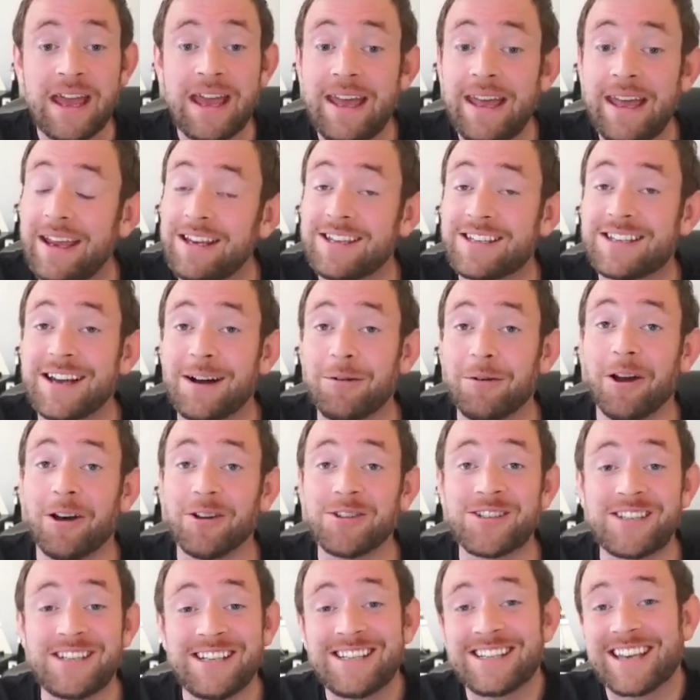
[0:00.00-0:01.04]
He's now
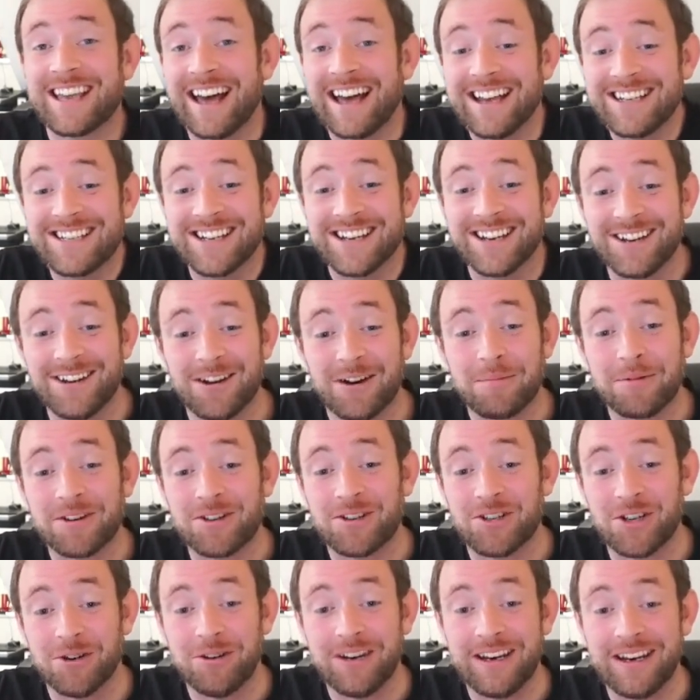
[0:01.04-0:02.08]
lost his castle and
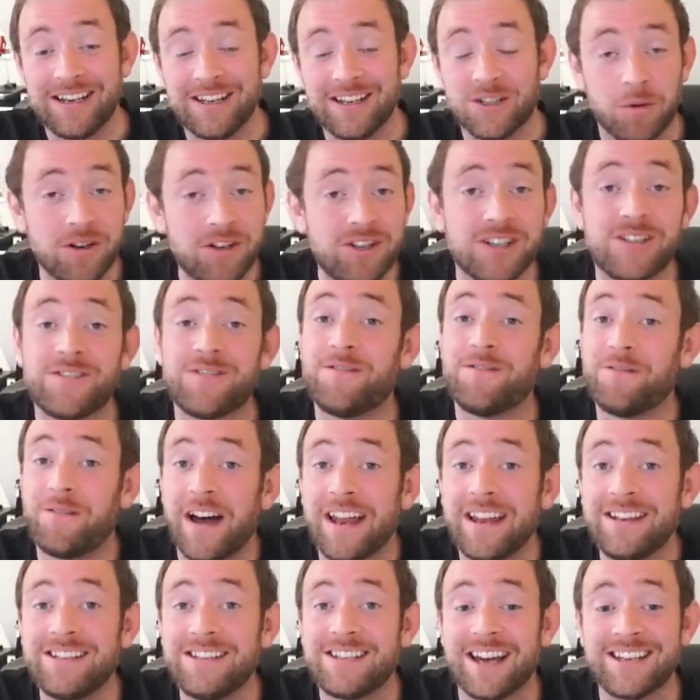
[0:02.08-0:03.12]
opportunities, which is
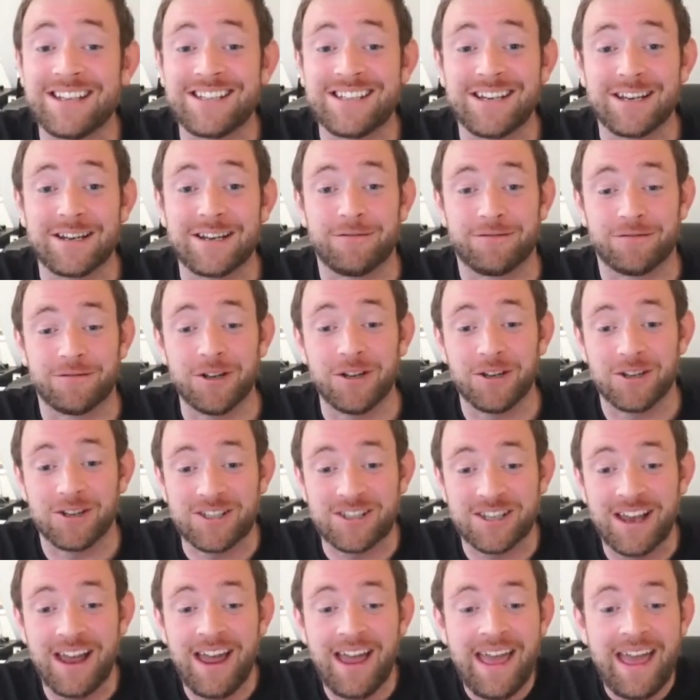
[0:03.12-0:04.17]
fantastic for us.